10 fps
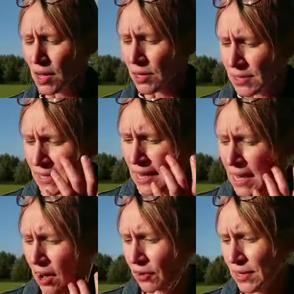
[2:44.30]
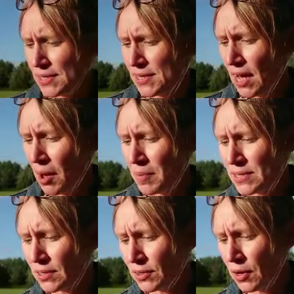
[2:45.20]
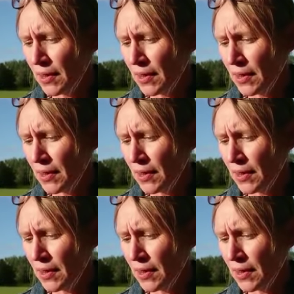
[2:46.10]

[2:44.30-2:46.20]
You'll see on the psalm, it's got a,